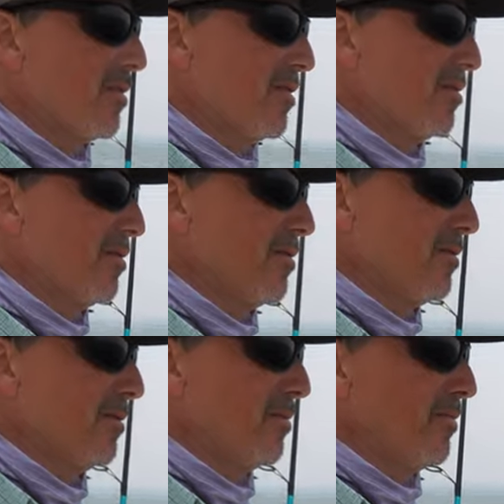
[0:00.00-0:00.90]
Oh, that
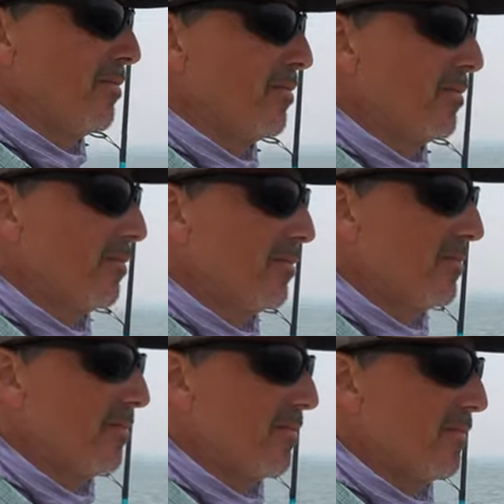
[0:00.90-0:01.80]
was a good bite.
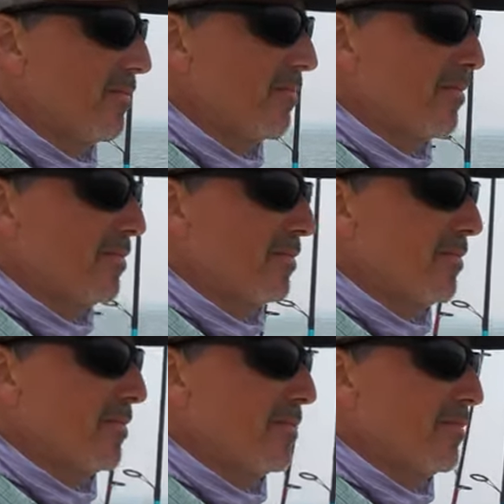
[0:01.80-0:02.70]

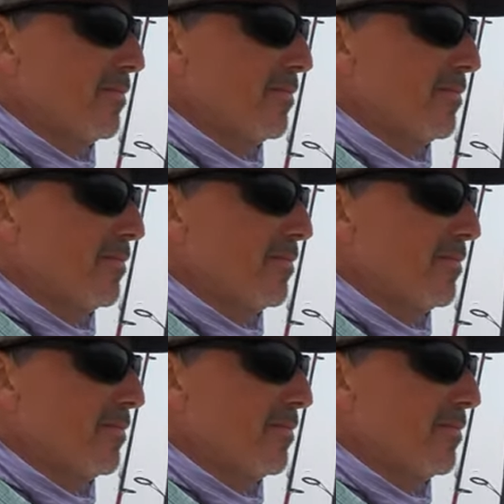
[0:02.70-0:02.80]
Oh